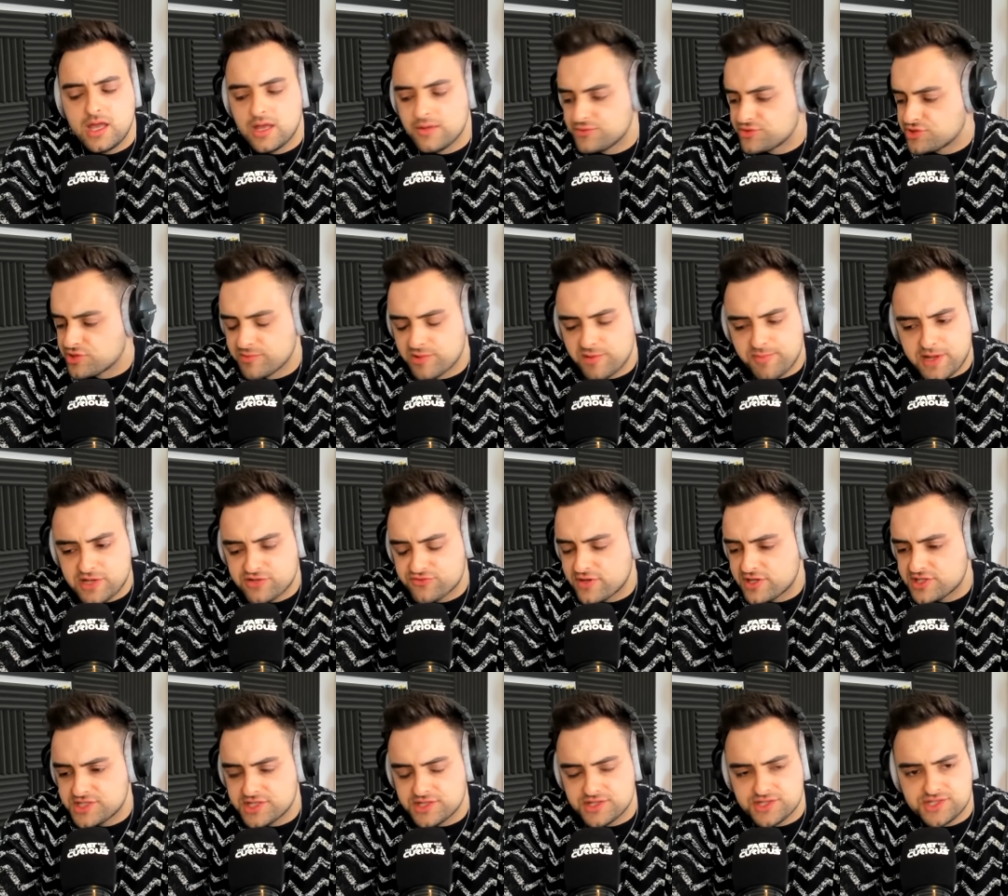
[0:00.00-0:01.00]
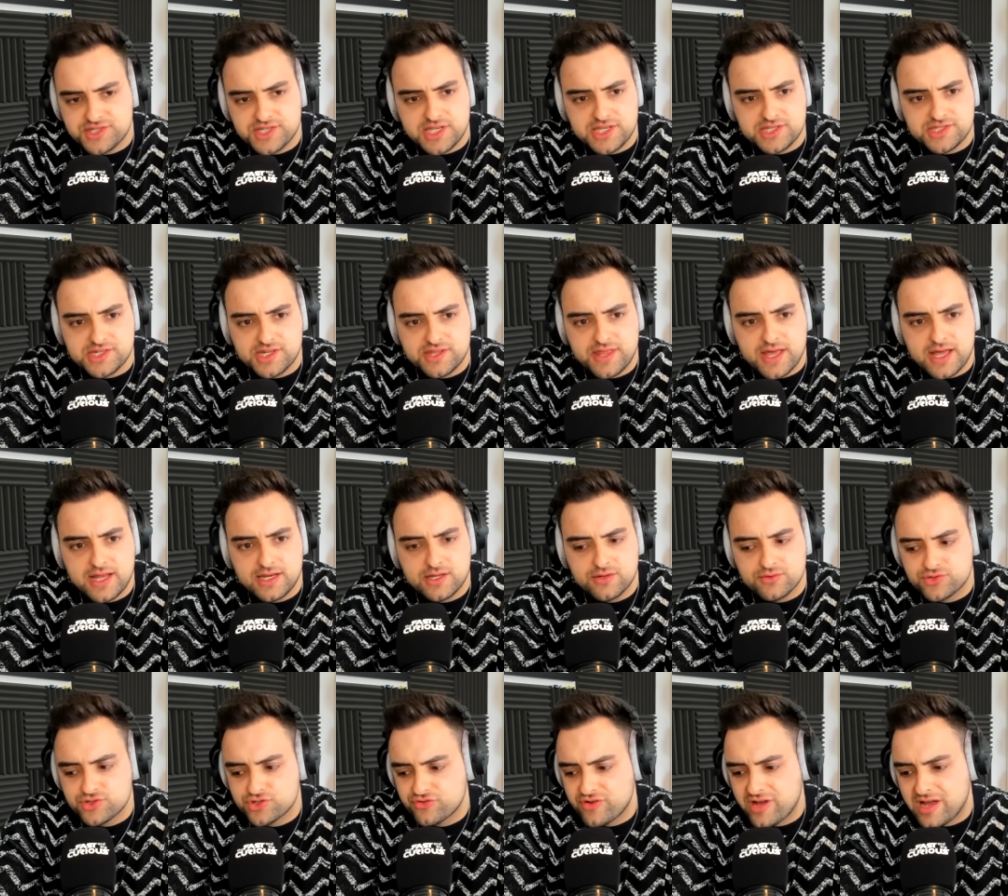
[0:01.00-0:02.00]
was some of the best racing of the season in that
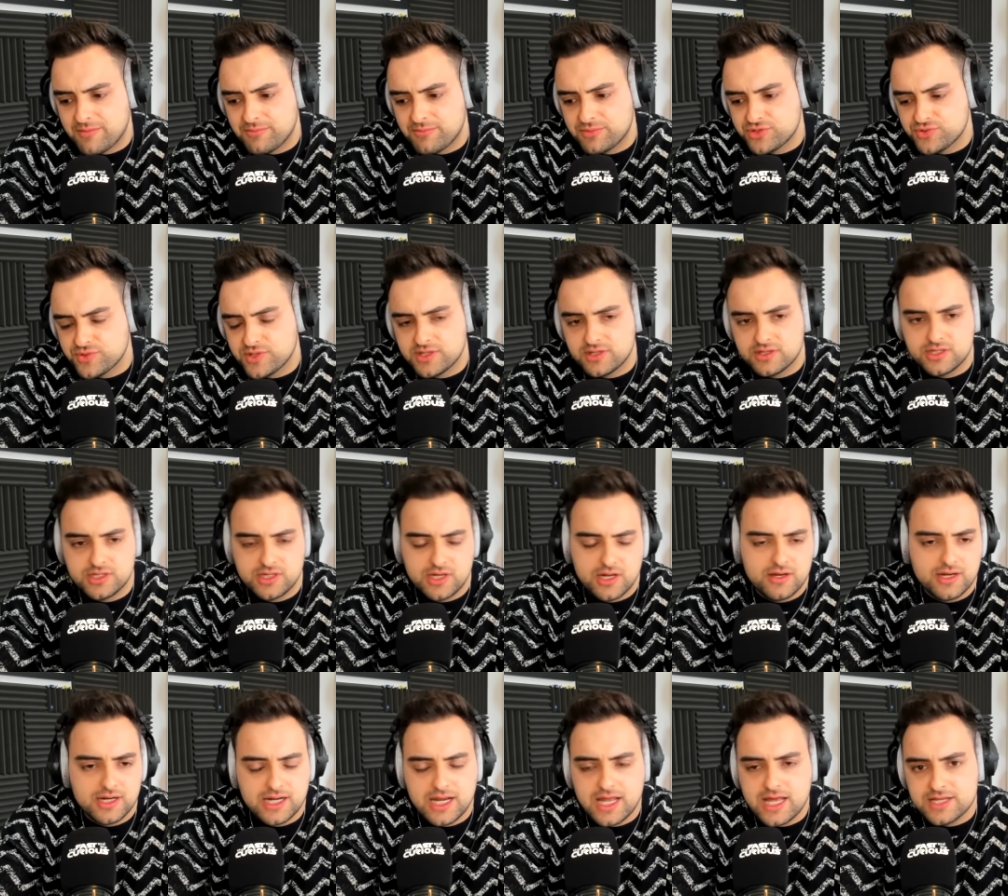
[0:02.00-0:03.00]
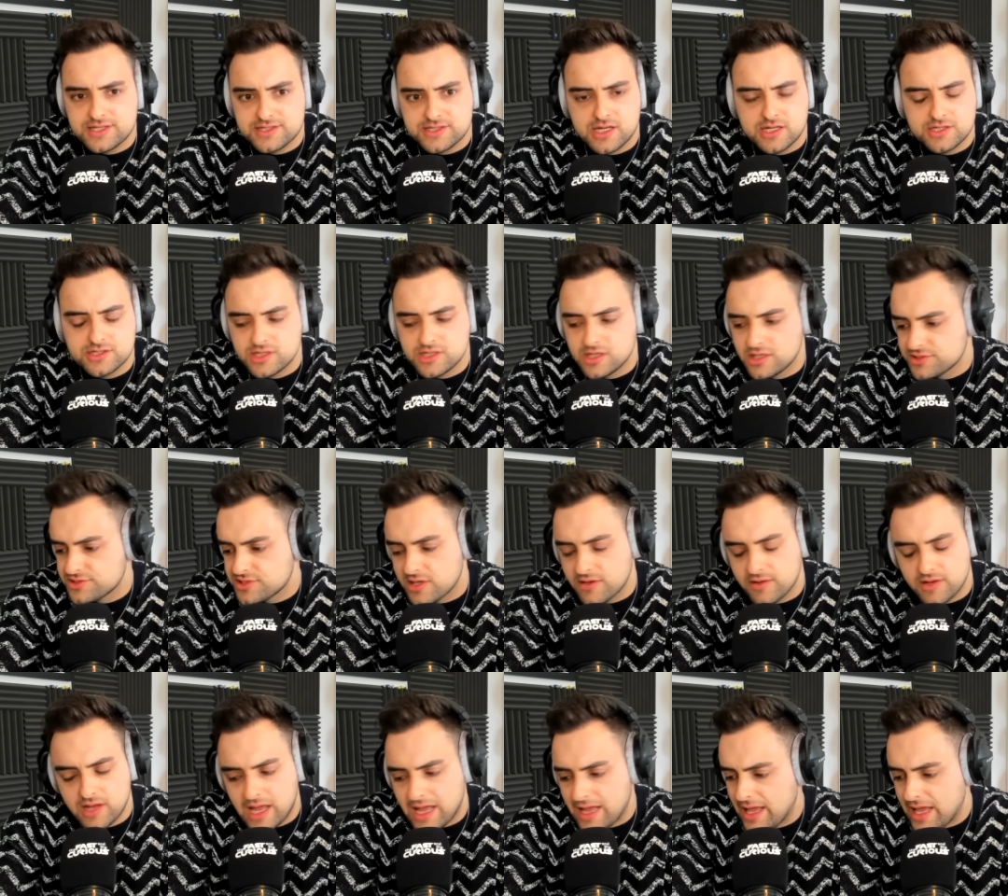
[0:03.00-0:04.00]
little scrap between you know Leclerc, Sainz, Alonso.
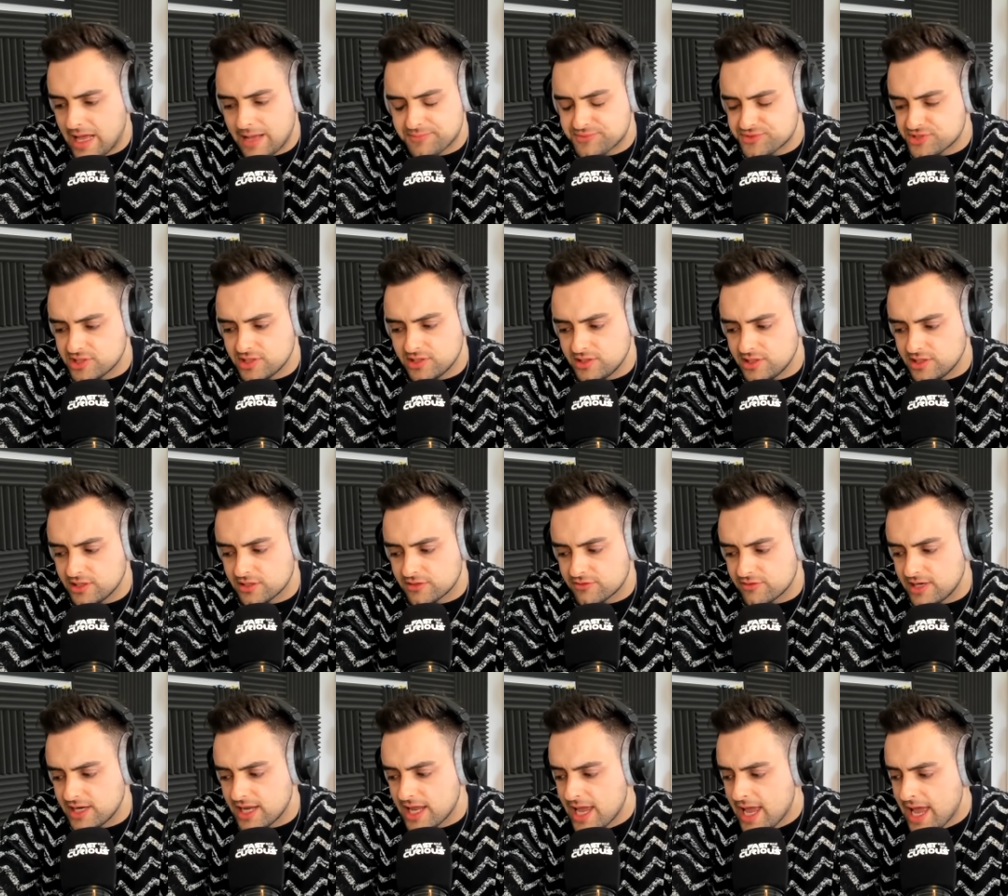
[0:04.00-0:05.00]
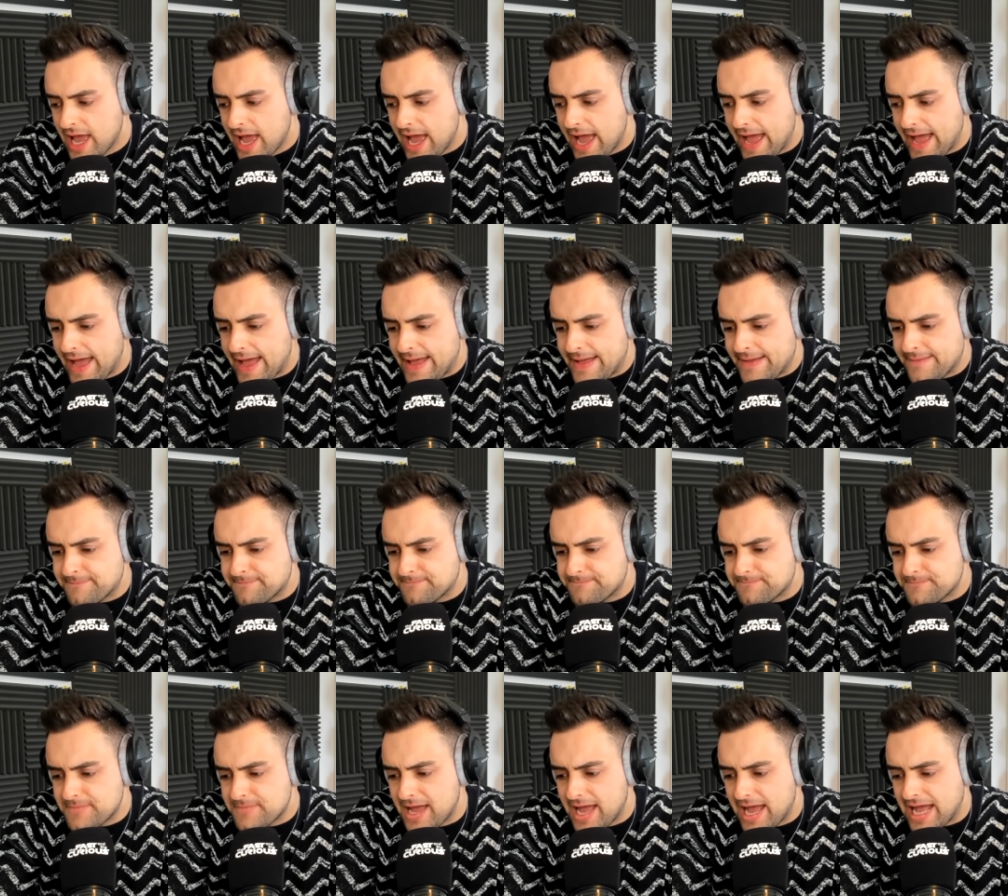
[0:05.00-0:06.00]
I absolutely agree.
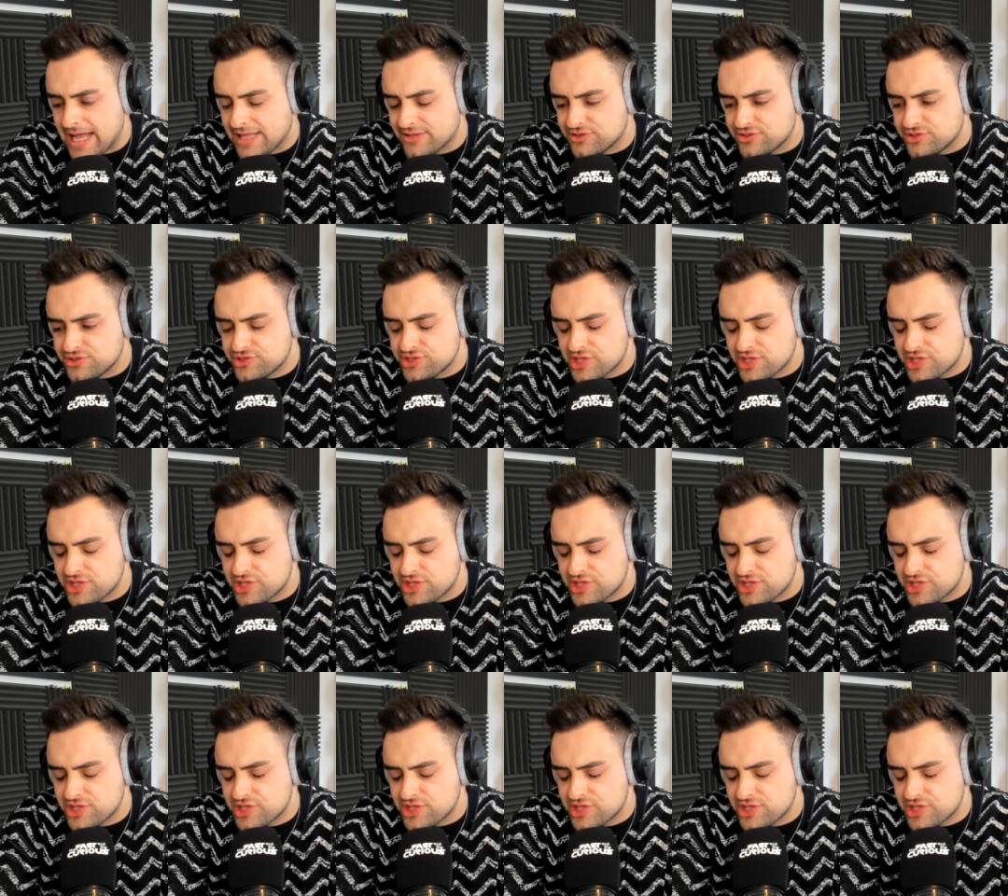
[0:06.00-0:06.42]
Um, and